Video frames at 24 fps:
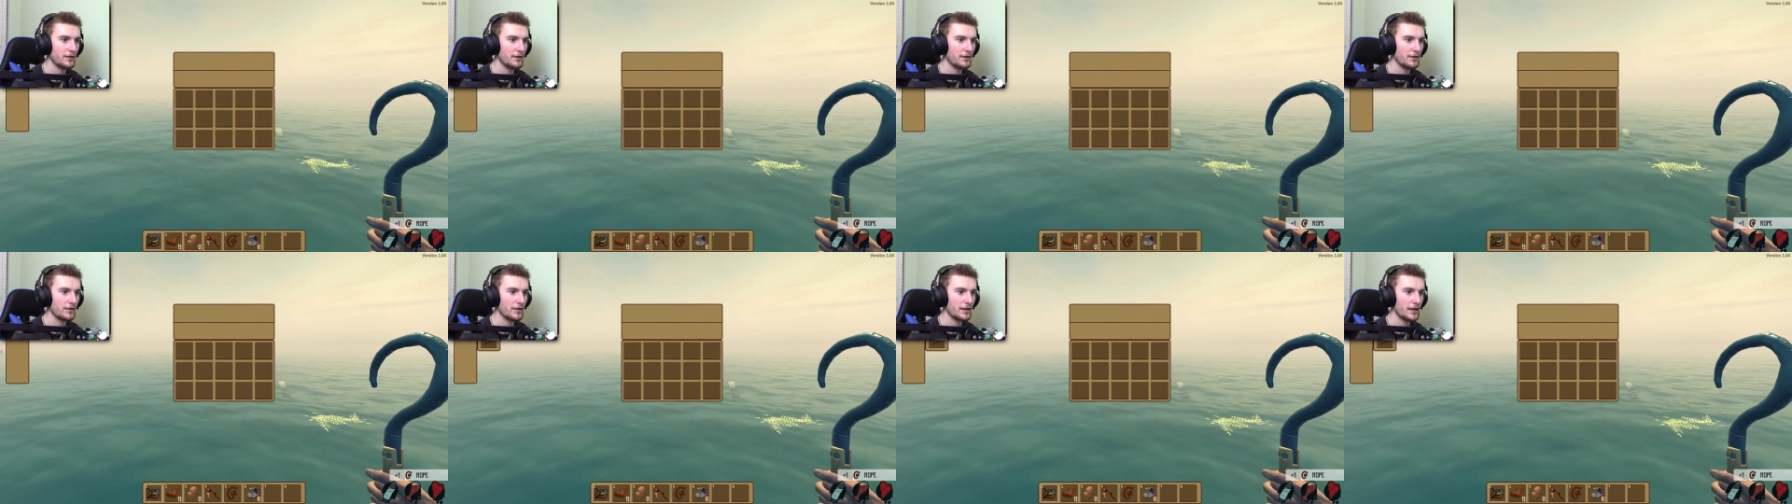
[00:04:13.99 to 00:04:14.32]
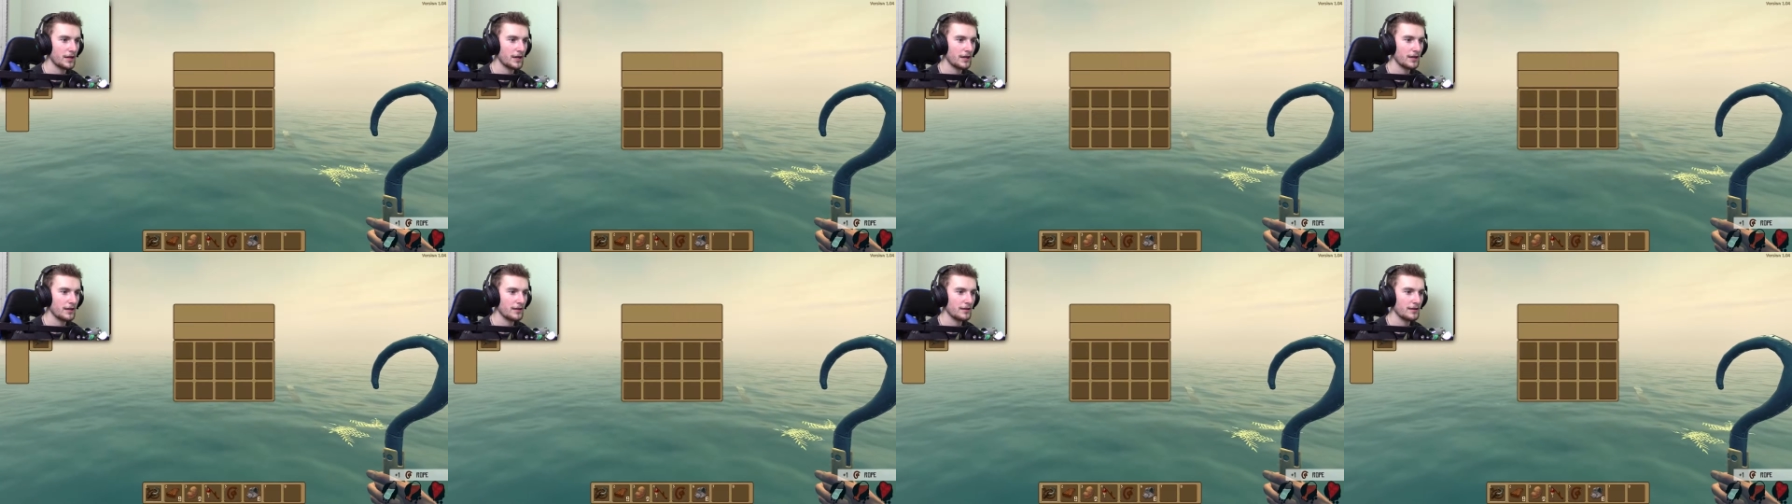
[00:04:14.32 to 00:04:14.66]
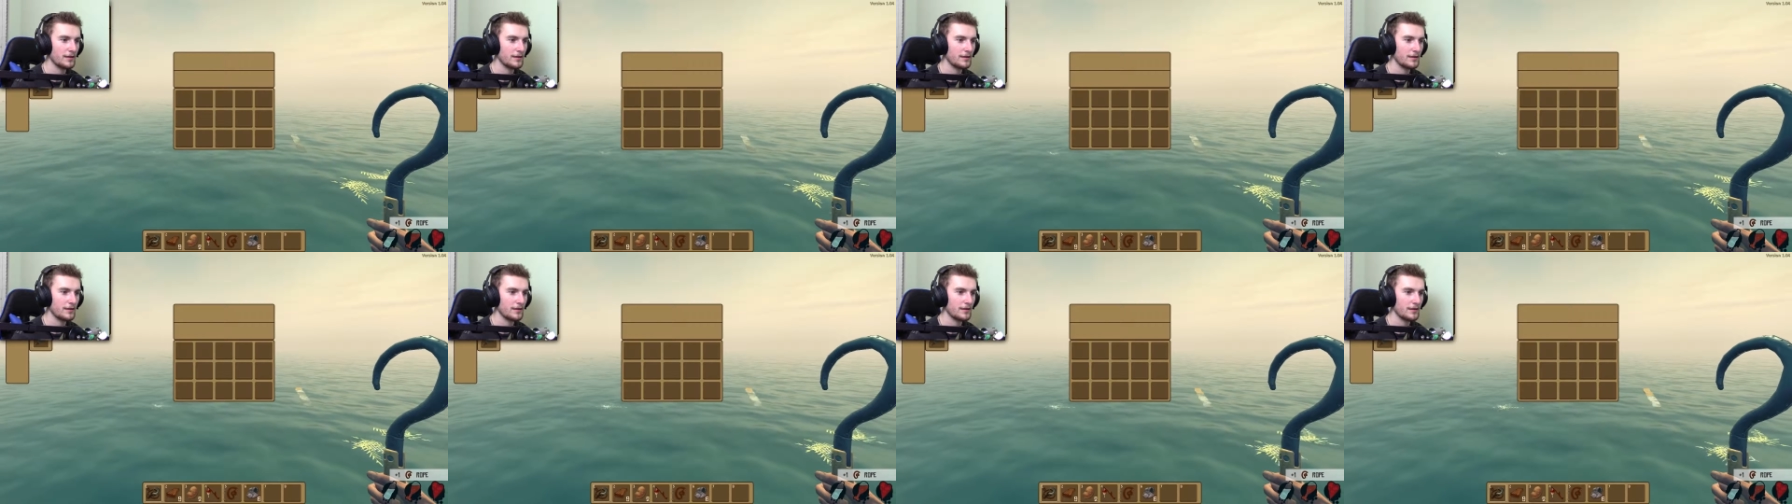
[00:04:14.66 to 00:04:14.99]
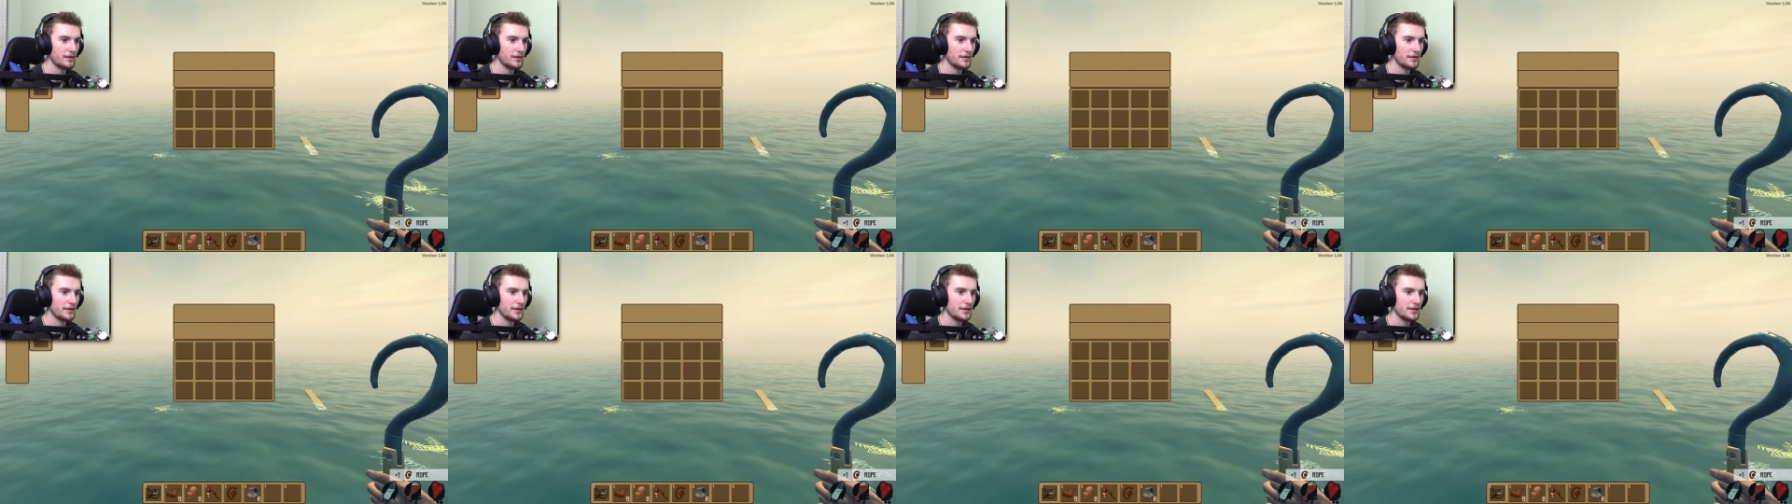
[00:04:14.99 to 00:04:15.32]
Okay.
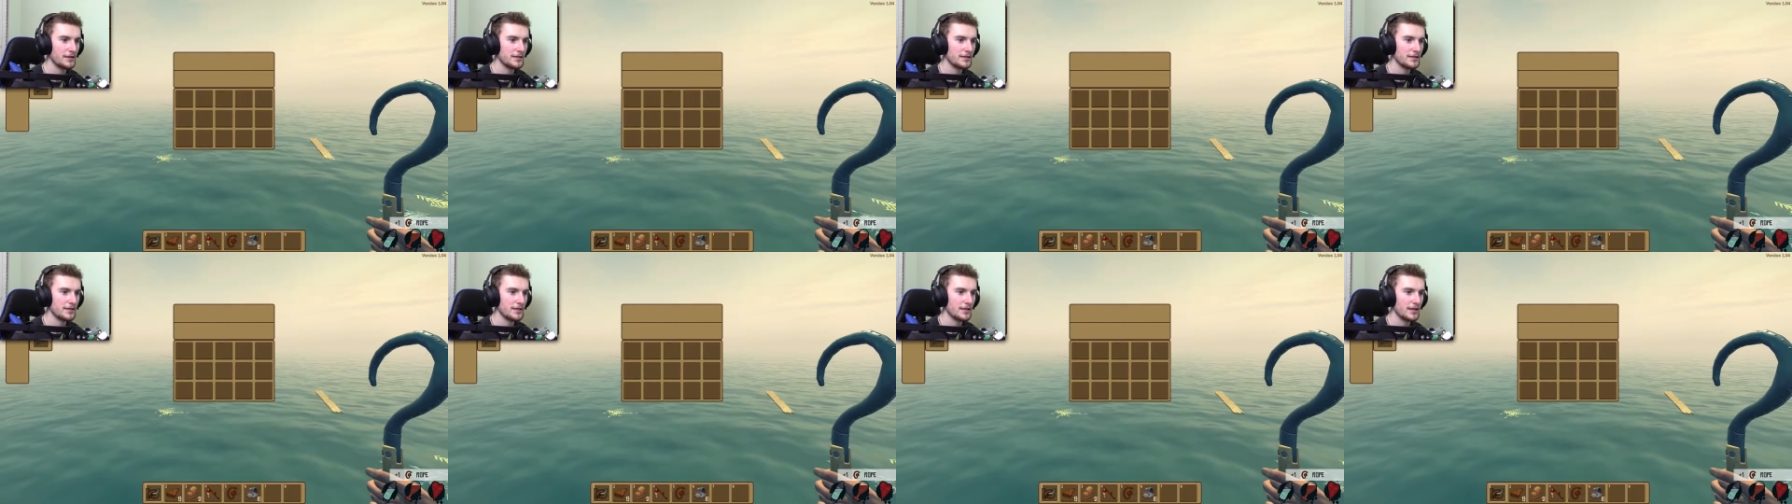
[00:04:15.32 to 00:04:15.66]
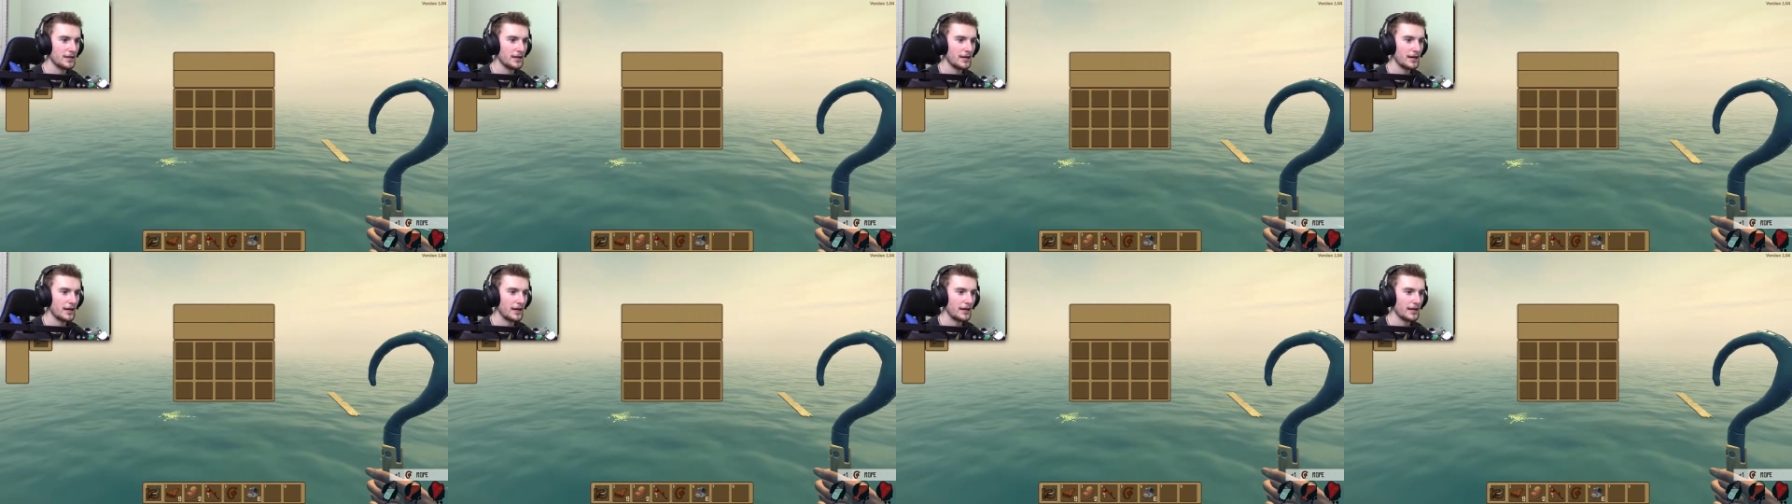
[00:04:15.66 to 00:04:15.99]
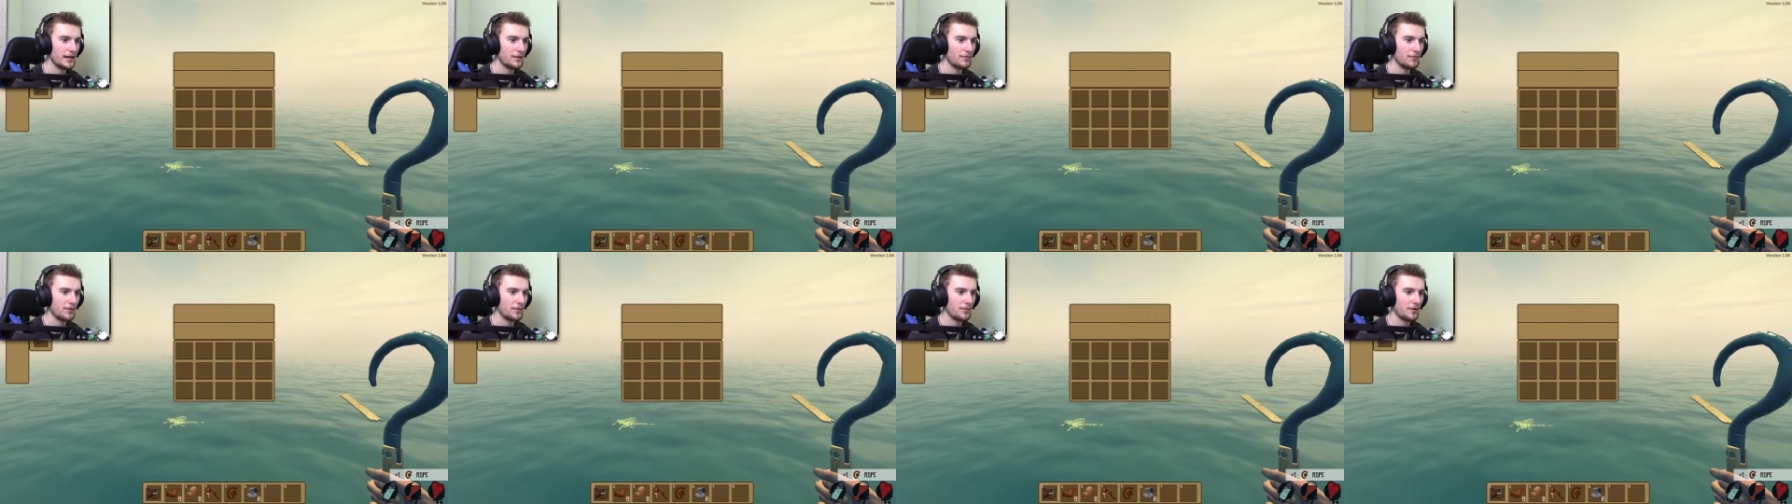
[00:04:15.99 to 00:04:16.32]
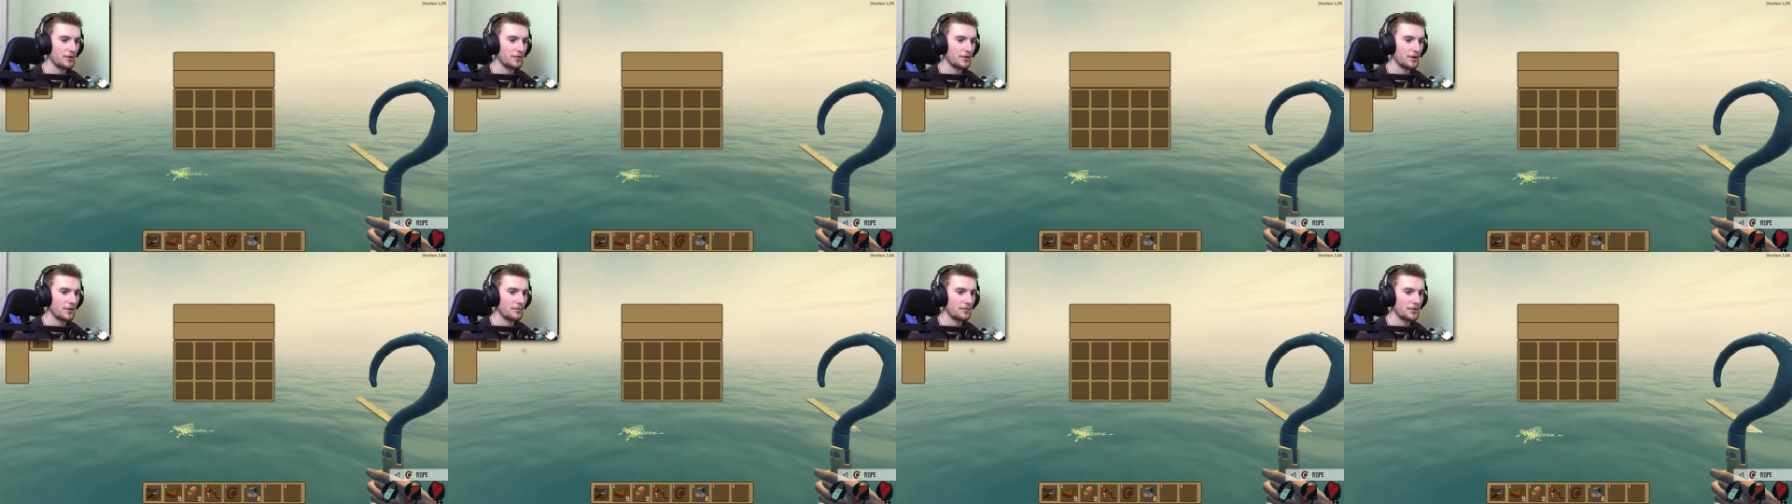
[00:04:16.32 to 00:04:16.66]
This. I need one
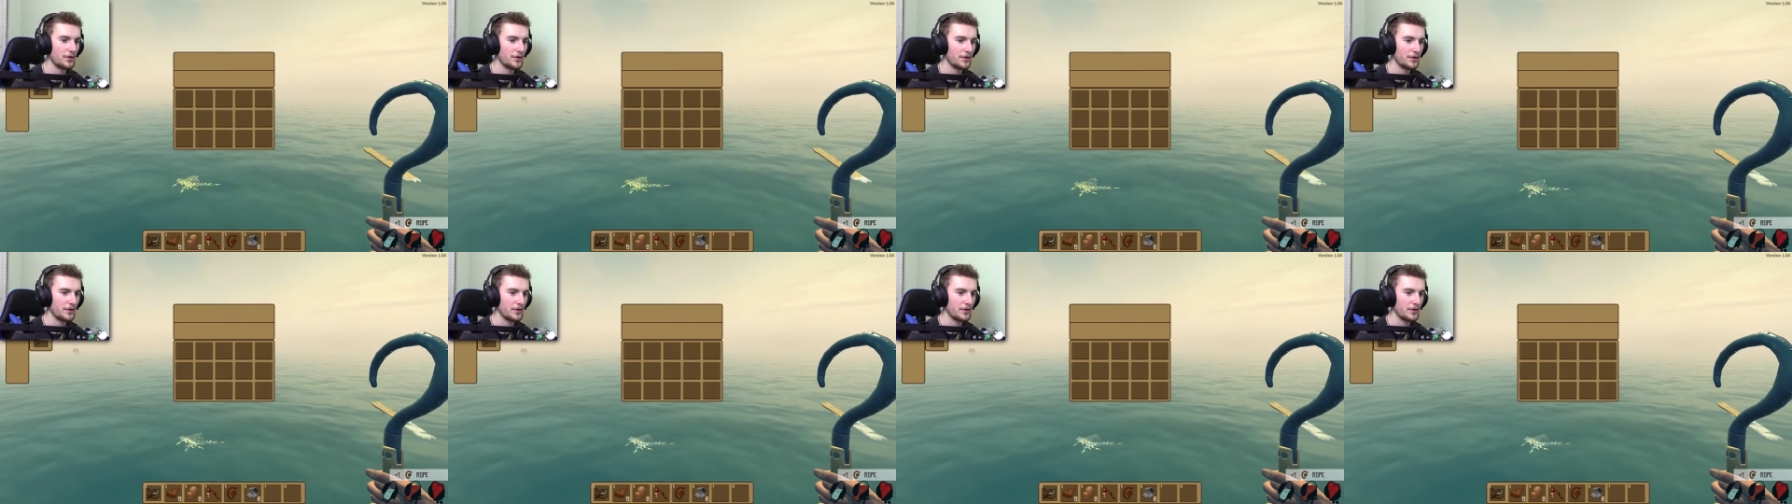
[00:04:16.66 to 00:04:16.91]
more rope.